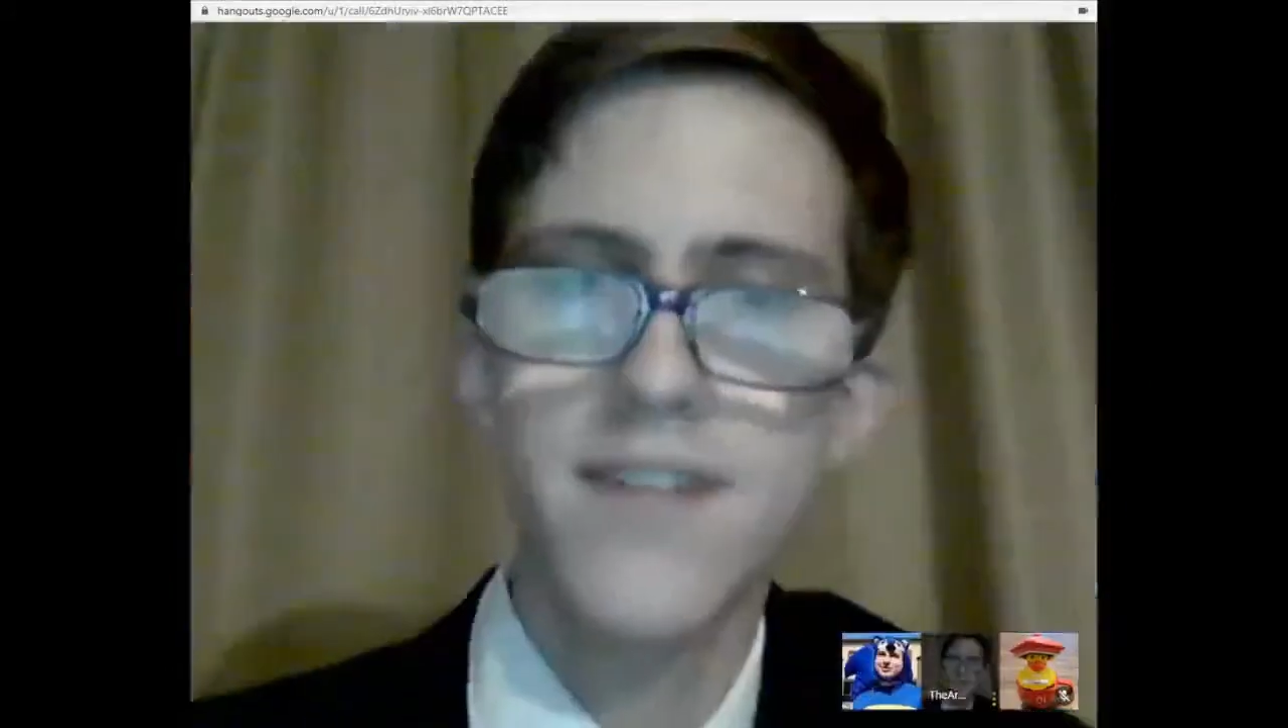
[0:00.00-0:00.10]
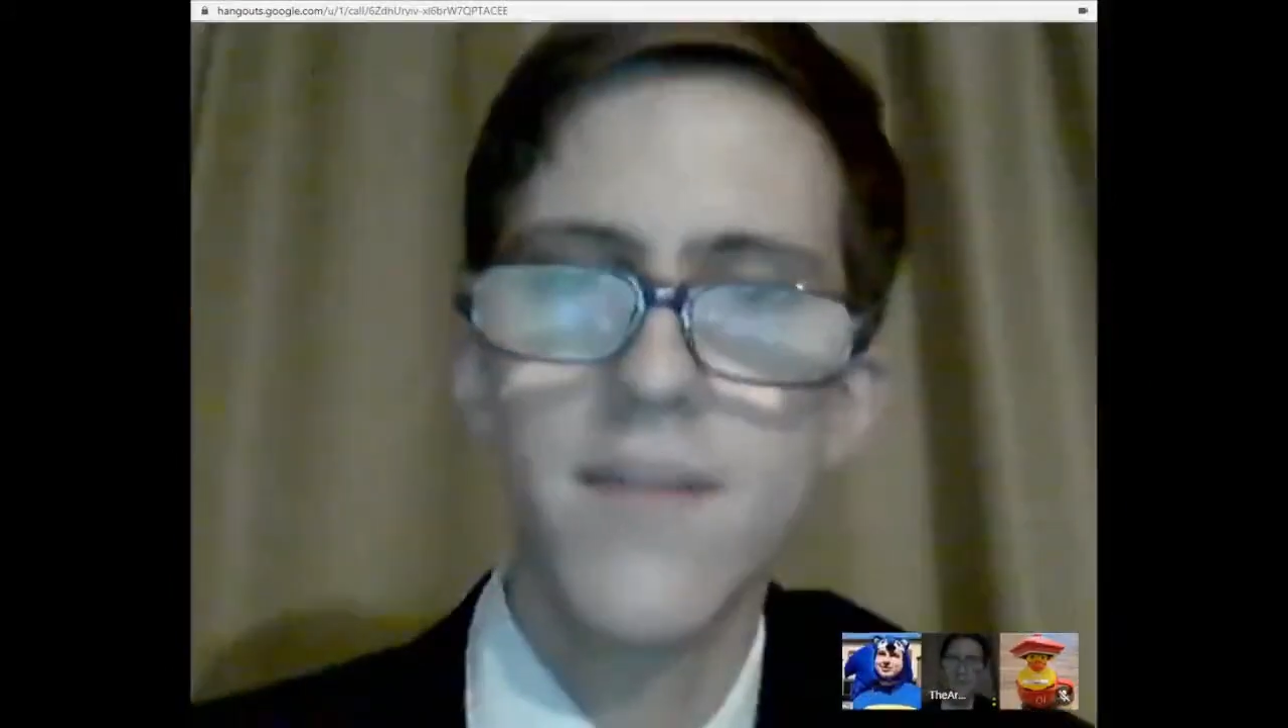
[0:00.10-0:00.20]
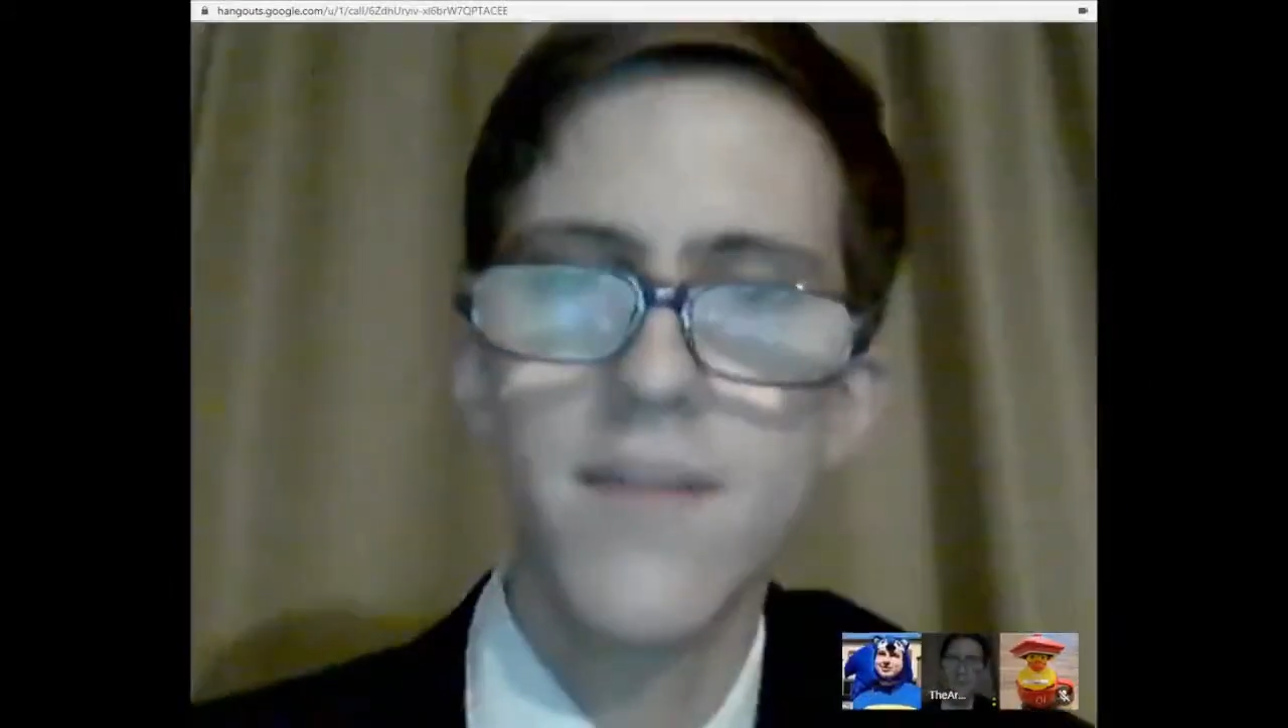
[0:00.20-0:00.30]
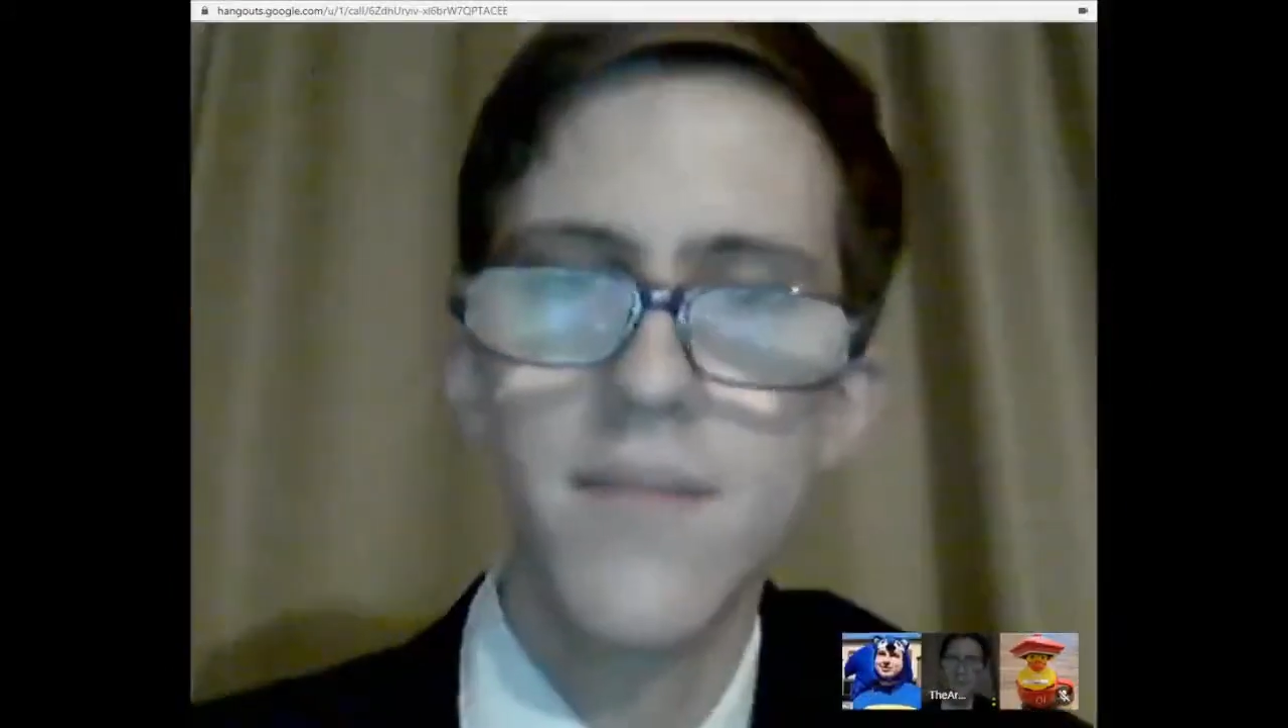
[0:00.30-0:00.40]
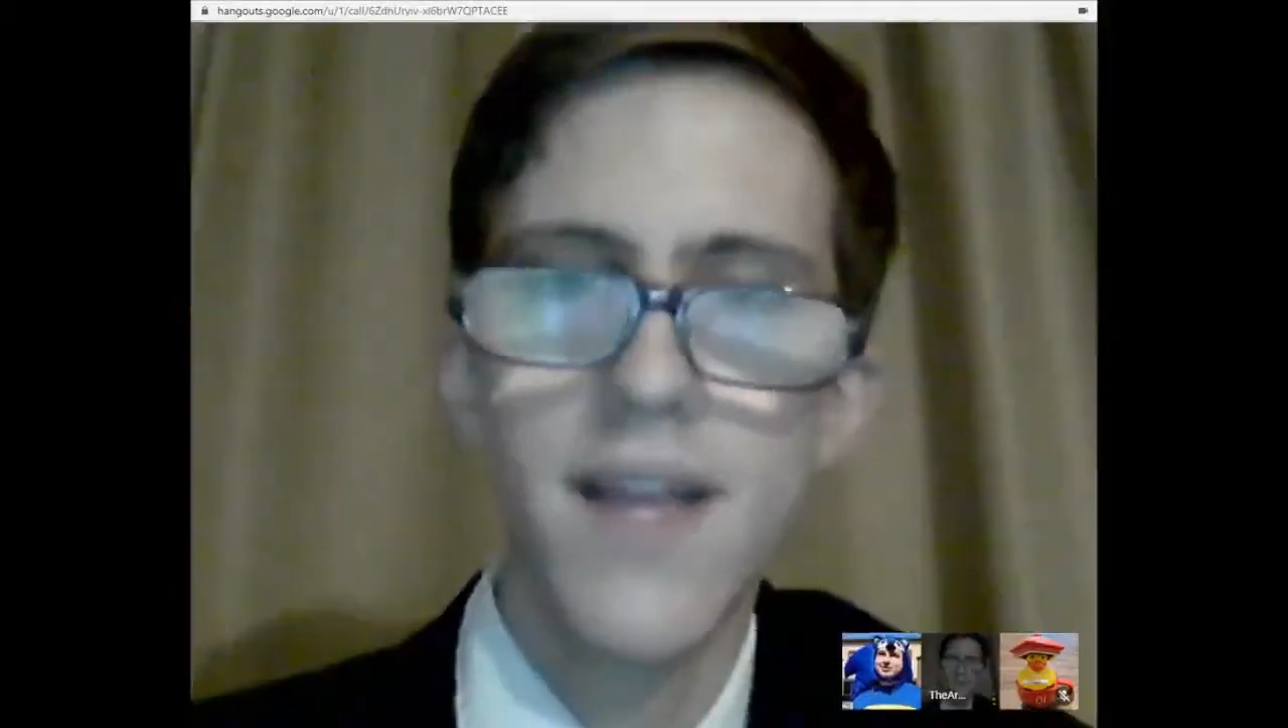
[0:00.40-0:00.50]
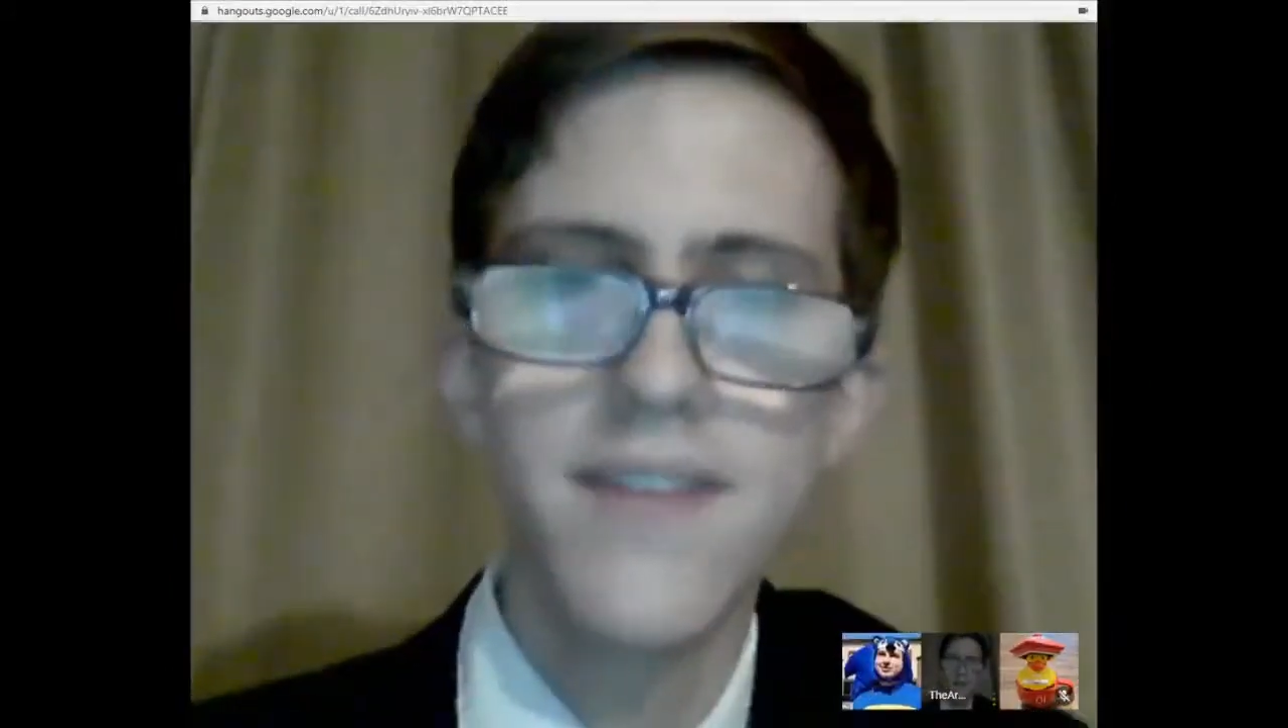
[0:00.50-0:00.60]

system